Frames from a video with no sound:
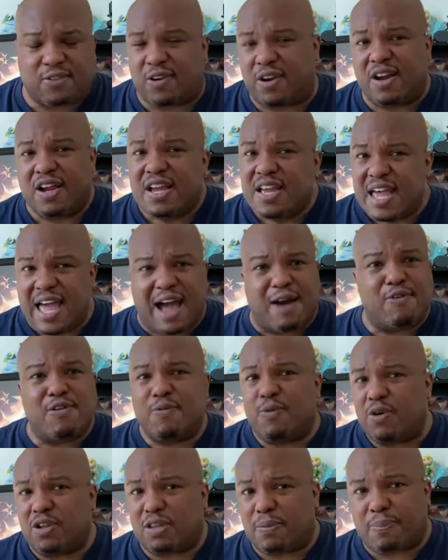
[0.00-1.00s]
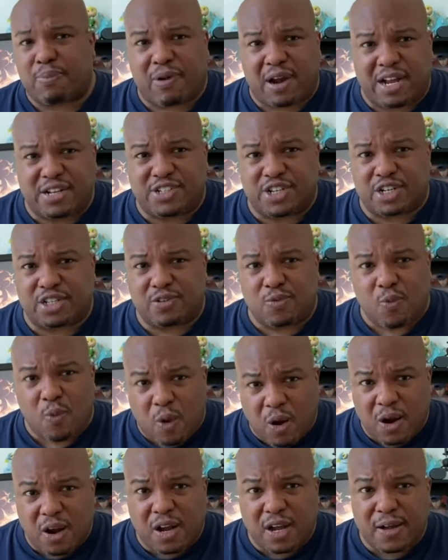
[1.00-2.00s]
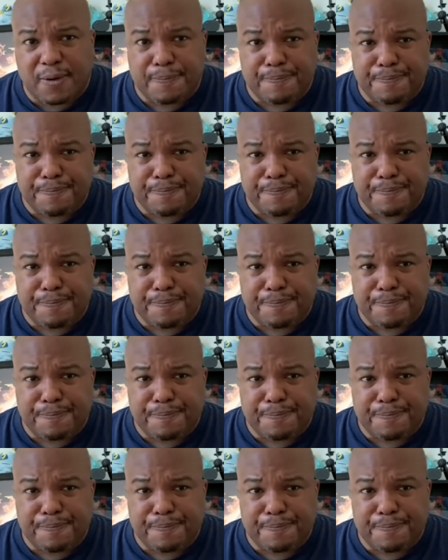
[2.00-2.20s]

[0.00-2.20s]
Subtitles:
or how we want the project to work,